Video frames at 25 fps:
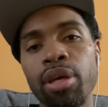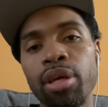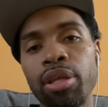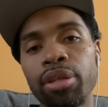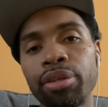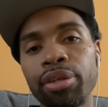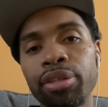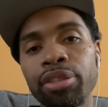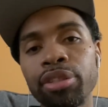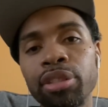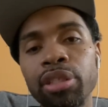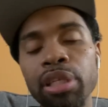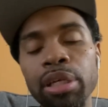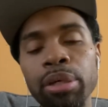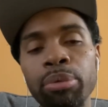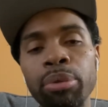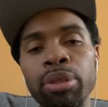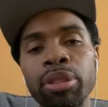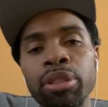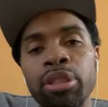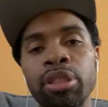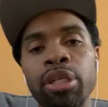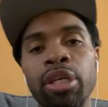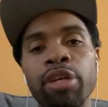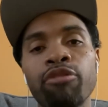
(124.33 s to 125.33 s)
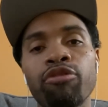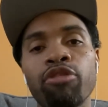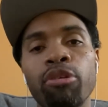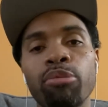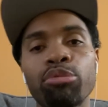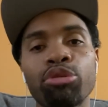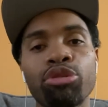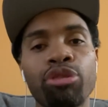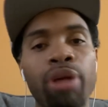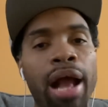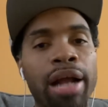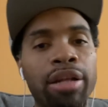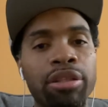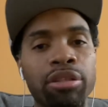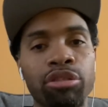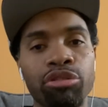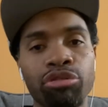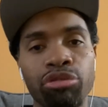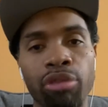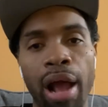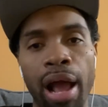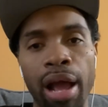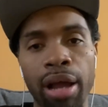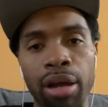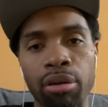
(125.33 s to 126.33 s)
The sequencing from track to
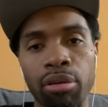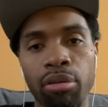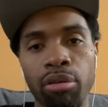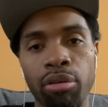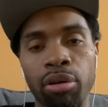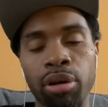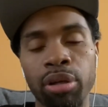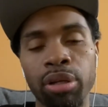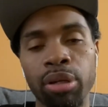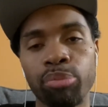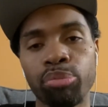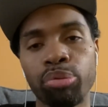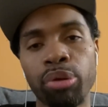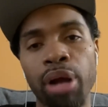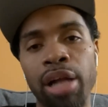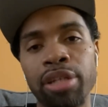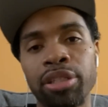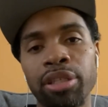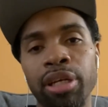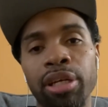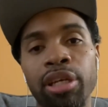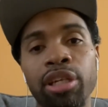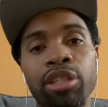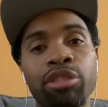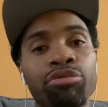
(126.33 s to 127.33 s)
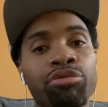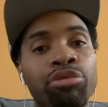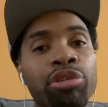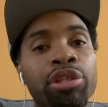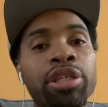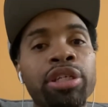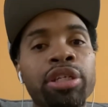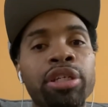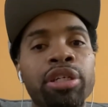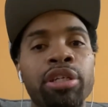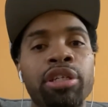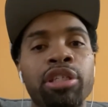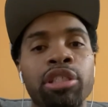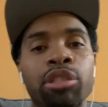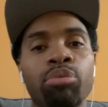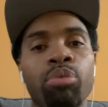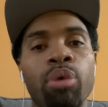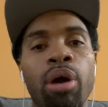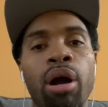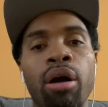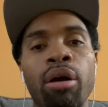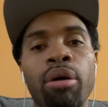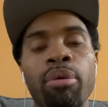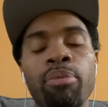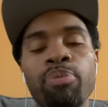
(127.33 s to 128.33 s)
track on the project is really good as
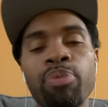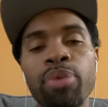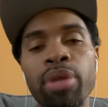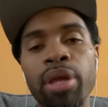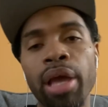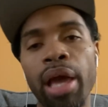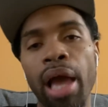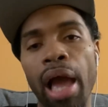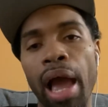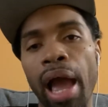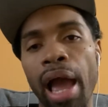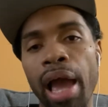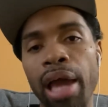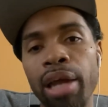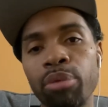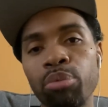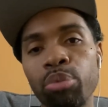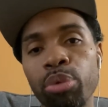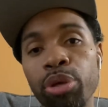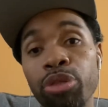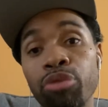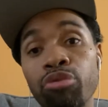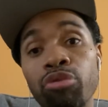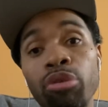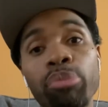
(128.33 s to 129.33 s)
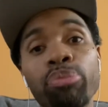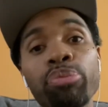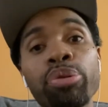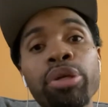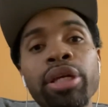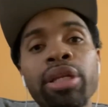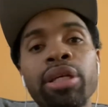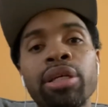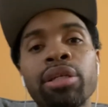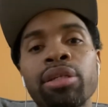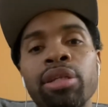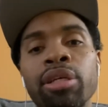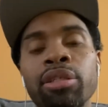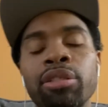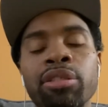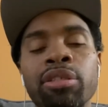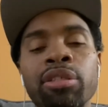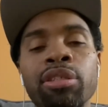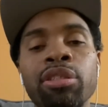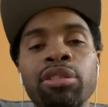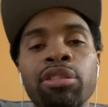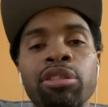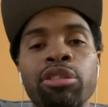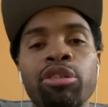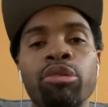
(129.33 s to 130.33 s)
well. And with repeated
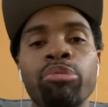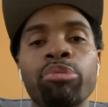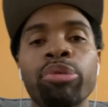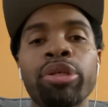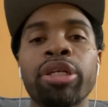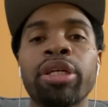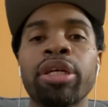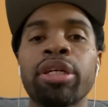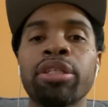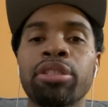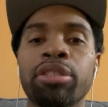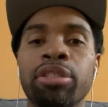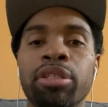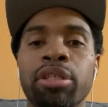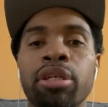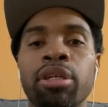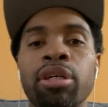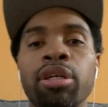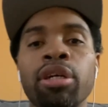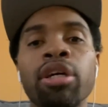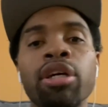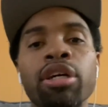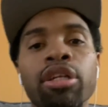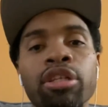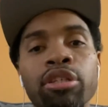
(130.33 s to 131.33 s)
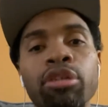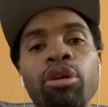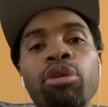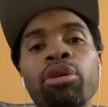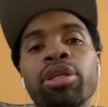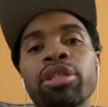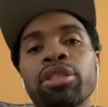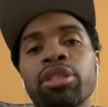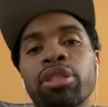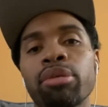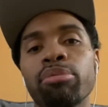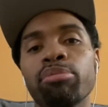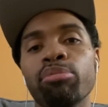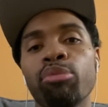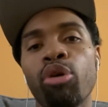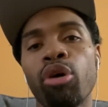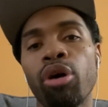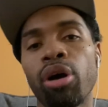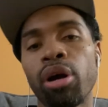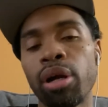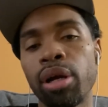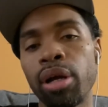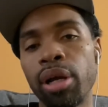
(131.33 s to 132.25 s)
listens, you'll begin to notice it more.